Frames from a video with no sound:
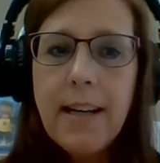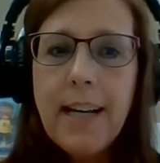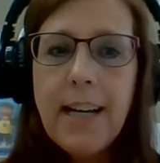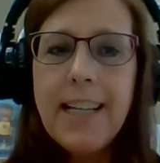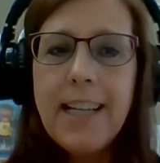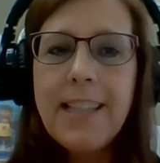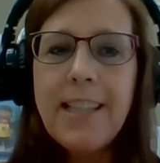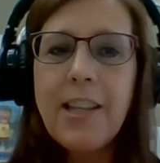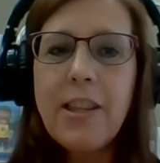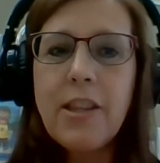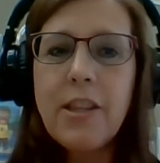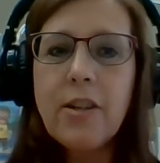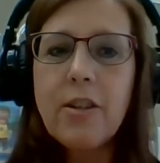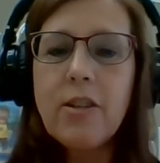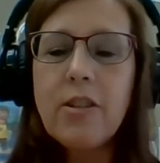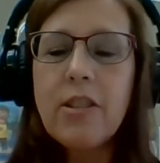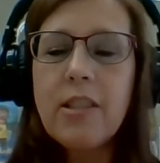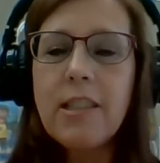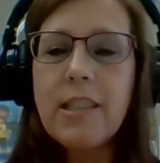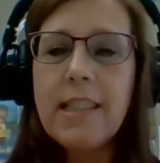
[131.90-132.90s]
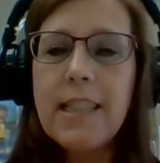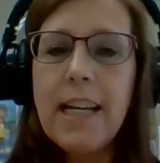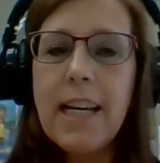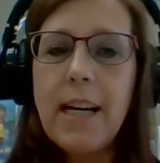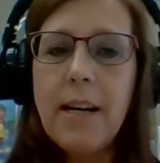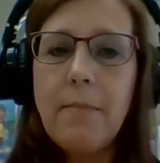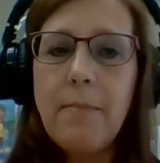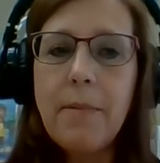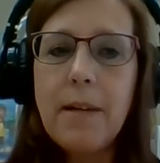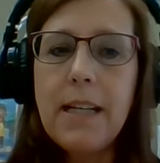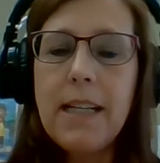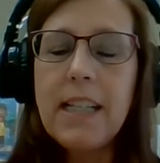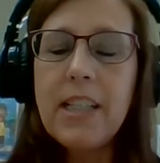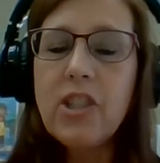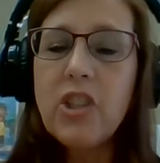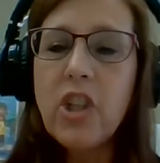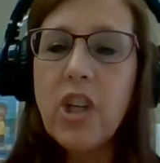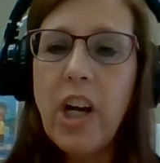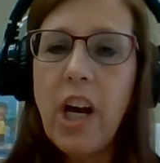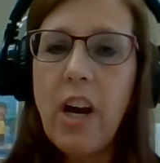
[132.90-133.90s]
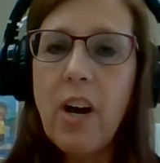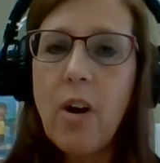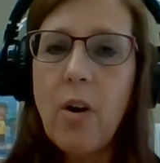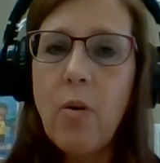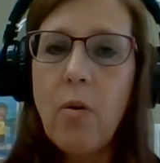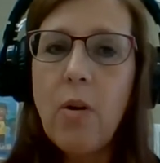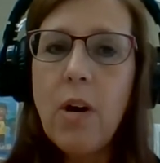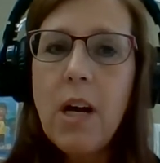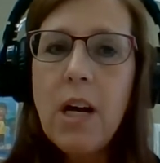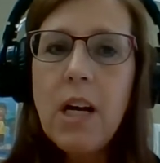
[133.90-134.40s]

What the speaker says: And the third step is go.